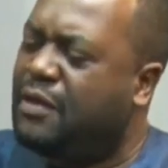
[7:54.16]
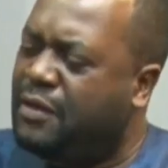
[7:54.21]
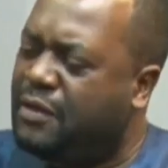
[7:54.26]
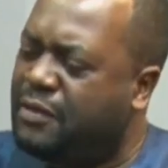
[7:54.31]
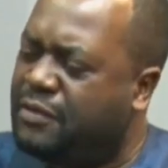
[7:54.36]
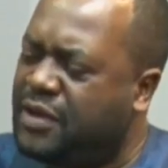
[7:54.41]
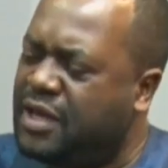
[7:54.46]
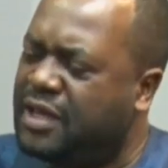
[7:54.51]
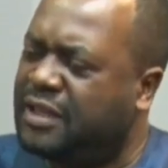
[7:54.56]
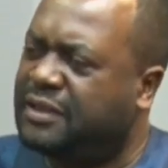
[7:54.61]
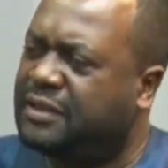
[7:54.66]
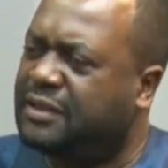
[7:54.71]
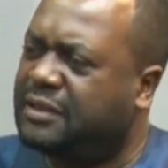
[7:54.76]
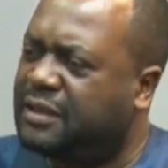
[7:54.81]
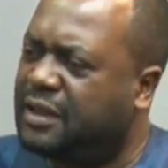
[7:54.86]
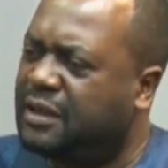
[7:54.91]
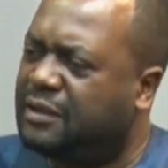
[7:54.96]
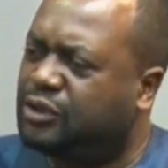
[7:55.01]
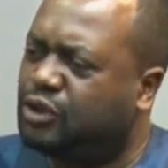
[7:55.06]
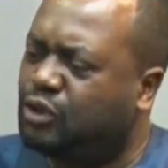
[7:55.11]
these
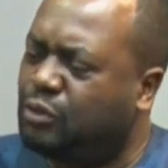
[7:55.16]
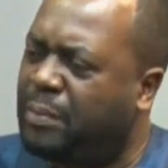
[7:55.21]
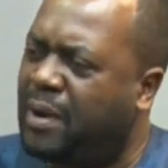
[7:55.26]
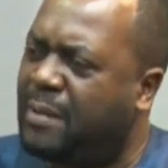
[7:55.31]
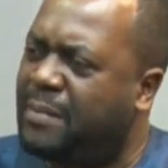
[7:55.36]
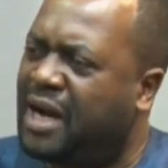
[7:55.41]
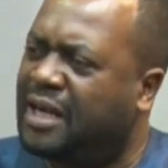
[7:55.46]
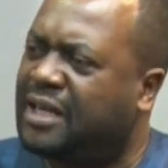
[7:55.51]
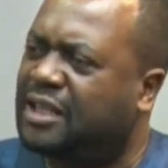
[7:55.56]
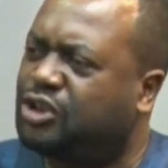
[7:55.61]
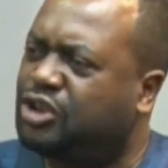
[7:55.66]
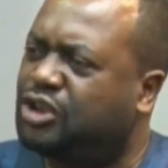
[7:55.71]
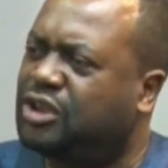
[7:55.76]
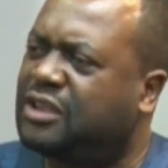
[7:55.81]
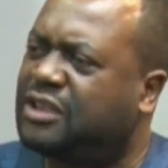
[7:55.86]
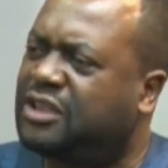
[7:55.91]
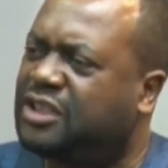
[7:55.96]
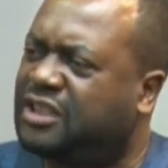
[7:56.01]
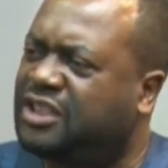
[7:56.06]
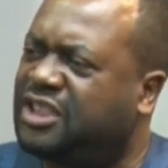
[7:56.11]
supermarket
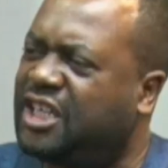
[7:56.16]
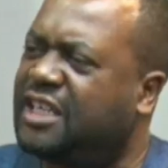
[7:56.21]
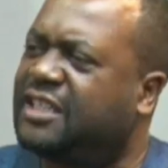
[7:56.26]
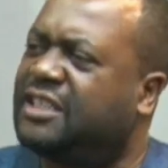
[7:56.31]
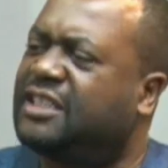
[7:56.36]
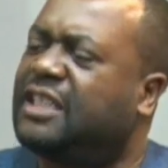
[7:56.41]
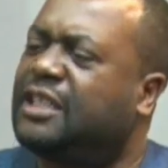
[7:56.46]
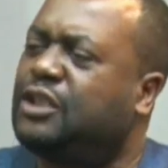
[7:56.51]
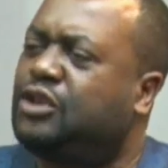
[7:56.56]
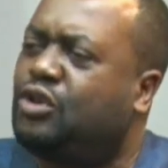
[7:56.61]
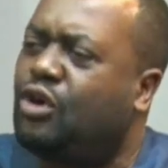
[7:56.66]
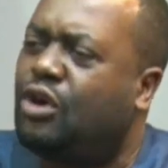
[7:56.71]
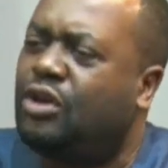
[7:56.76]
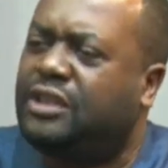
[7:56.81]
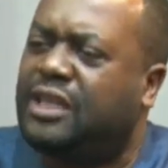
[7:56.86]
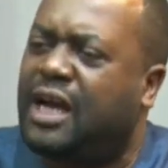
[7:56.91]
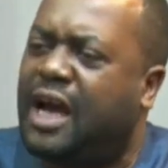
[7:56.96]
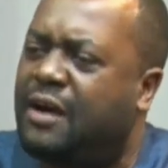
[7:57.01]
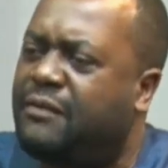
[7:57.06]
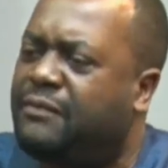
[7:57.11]
chains
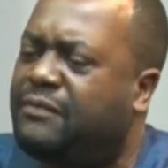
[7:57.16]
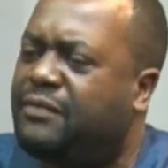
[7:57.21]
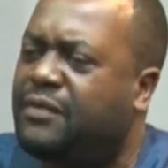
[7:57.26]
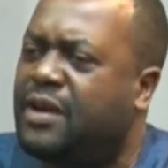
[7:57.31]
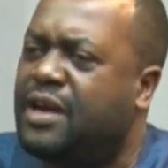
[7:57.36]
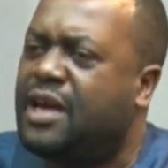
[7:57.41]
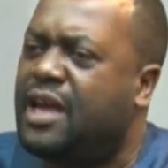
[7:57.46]
don't have